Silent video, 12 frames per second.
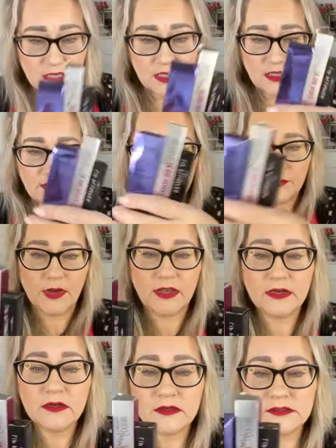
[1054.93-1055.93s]
if you bought
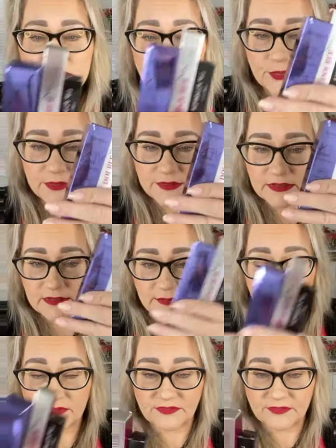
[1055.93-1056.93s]
it all separately, it'd
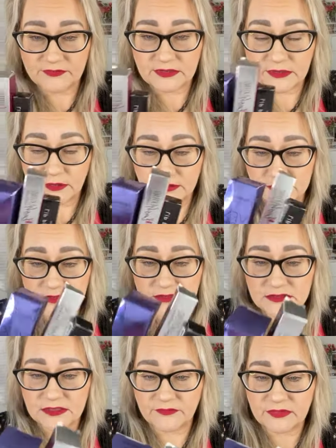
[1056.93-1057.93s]
be
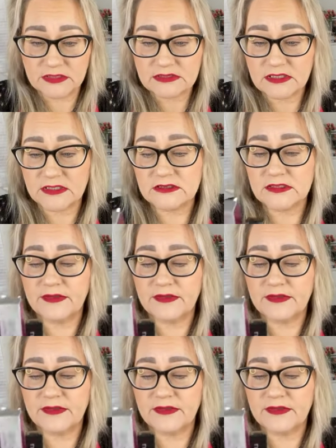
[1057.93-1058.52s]
$50.70.